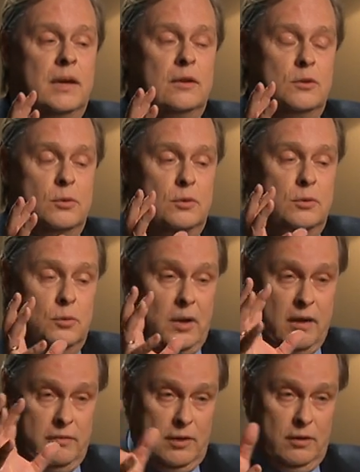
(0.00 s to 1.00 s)
You
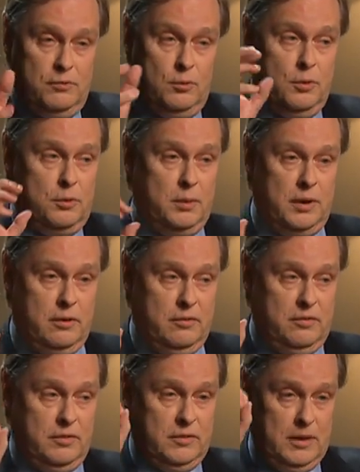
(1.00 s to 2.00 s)
have therefore
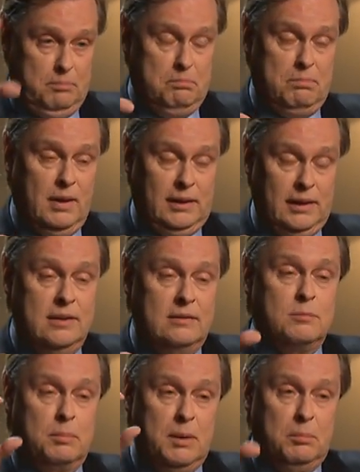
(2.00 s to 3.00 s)
350 at
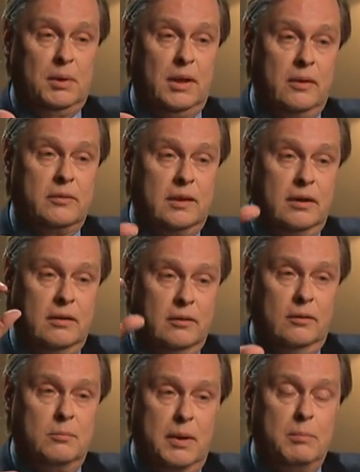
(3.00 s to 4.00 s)
least people out
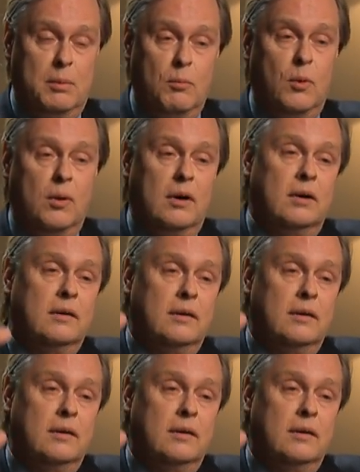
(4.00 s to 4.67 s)
there, or maybe more.